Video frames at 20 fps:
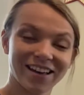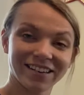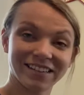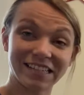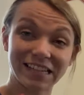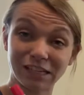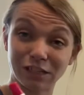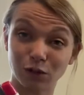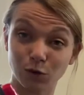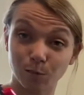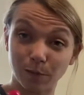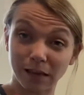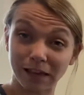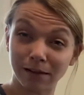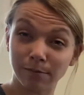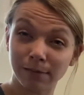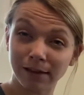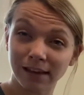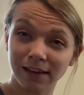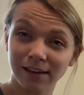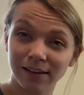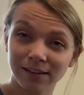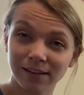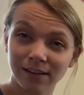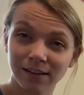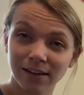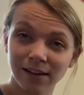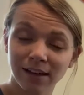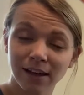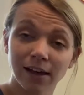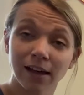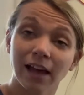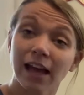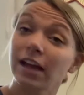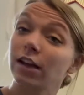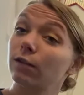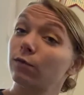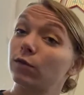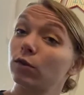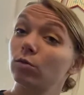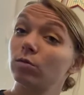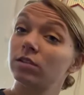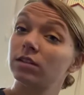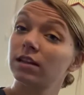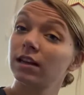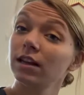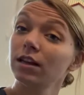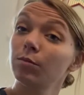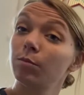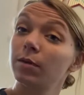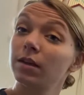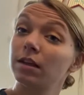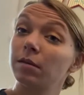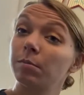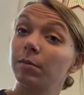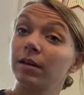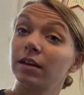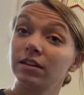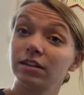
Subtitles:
Did you beat me? And if you did beat me,